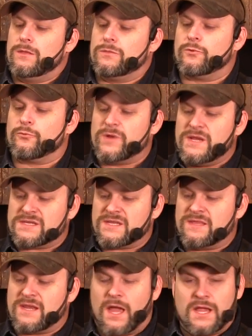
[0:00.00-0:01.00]
The
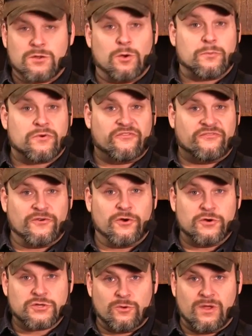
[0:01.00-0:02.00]
reason that I don't
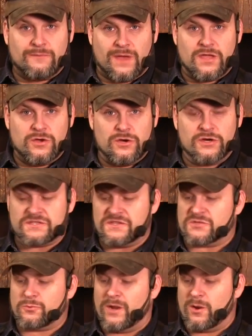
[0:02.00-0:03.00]
prefer doing my hooks
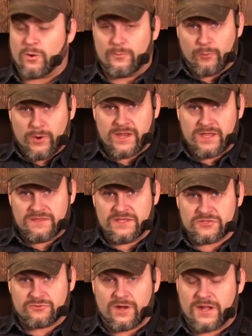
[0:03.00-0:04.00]
this way or bringing
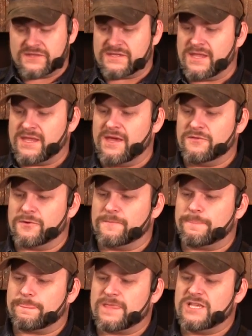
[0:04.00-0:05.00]
these rods together
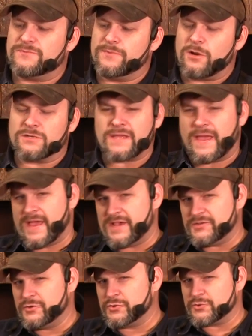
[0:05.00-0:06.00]
is because
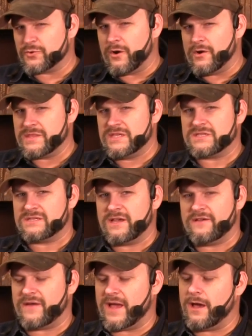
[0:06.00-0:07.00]
as you're drawing this
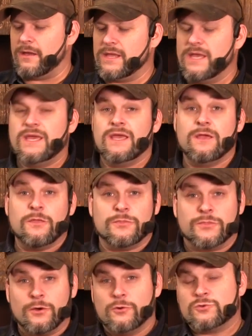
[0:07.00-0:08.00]
stuff out,
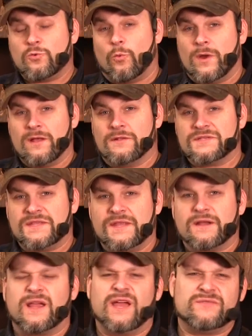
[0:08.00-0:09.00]
those welds in
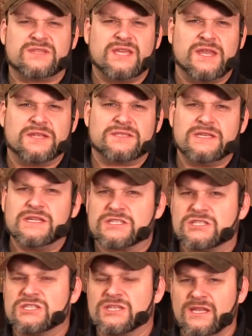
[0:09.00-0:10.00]
there have a tendency to
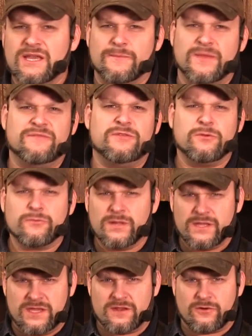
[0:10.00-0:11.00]
slip if you
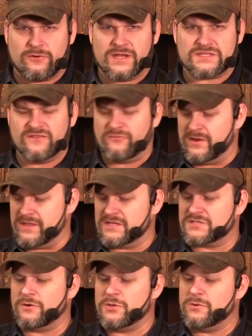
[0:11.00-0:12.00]
really get aggressive with
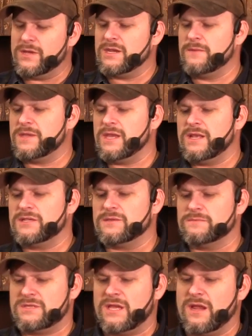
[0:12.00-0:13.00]
it. So you end up getting
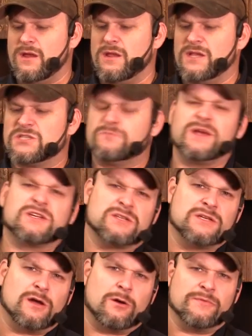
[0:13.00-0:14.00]
some tearing,
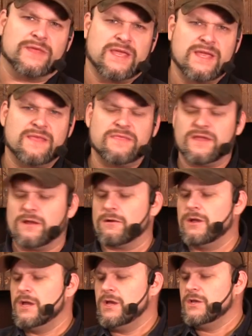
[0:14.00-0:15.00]
especially on the end there.
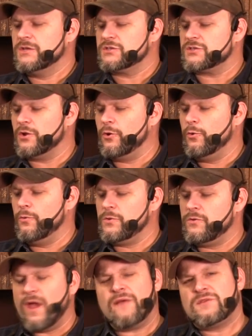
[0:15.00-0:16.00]
So
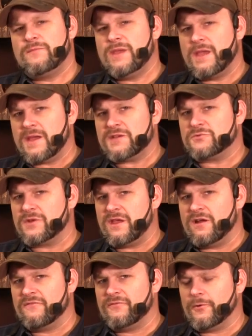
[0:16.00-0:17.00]
you have to be extra
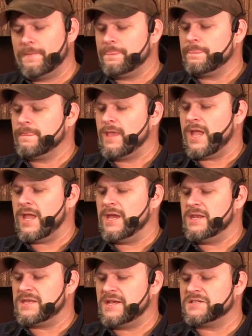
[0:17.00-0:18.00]
careful,
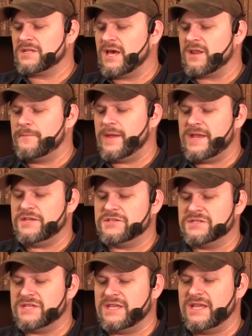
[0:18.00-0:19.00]
and it takes a lot of
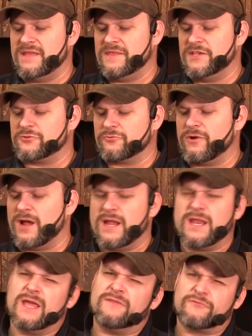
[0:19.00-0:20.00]
patience to get this
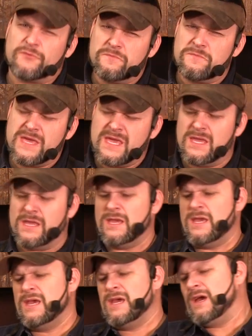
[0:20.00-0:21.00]
right. And for me,
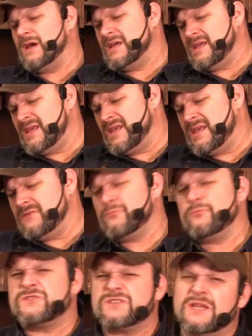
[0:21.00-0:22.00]
it
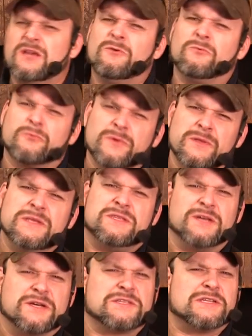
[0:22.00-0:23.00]
still really
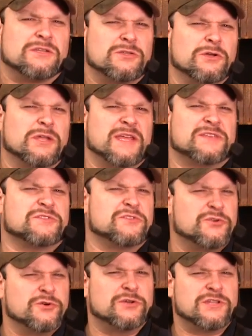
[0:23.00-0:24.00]
doesn't look as
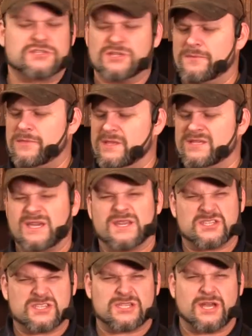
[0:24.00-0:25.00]
good as something that's got
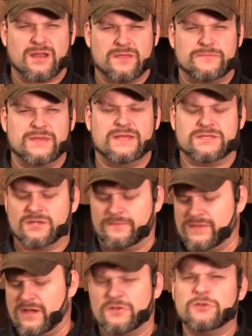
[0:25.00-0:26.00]
a solid piece
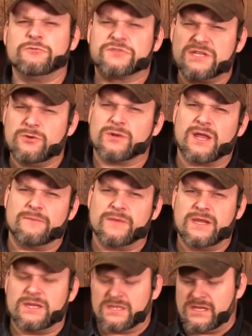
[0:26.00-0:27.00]
up there. And you'll see what I
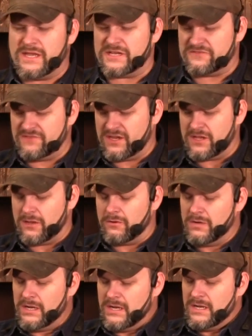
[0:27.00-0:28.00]
mean in the next video.